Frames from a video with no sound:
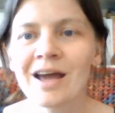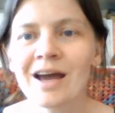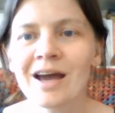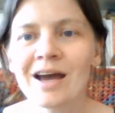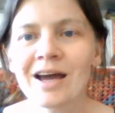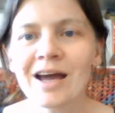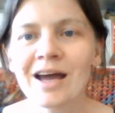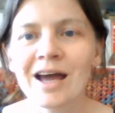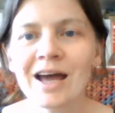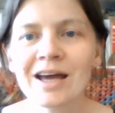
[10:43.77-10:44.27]

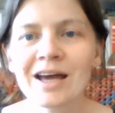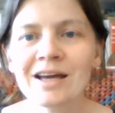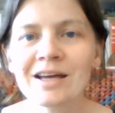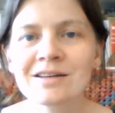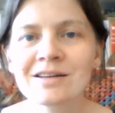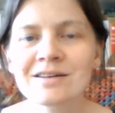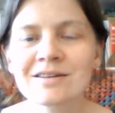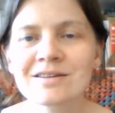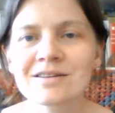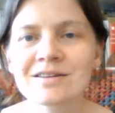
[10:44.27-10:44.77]

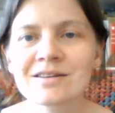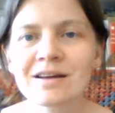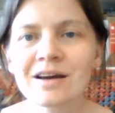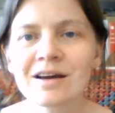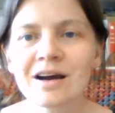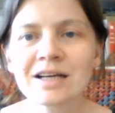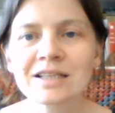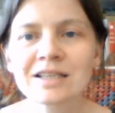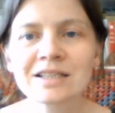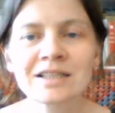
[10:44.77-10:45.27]
And I
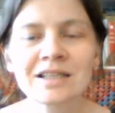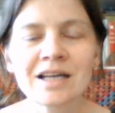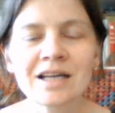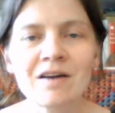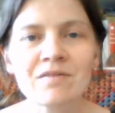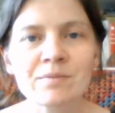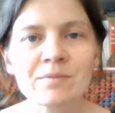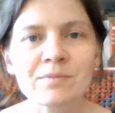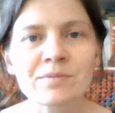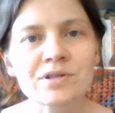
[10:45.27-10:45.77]
didn't have
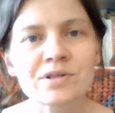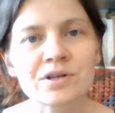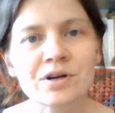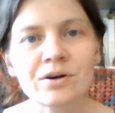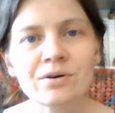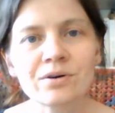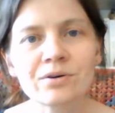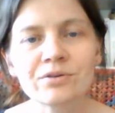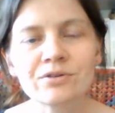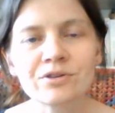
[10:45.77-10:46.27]
them as goals,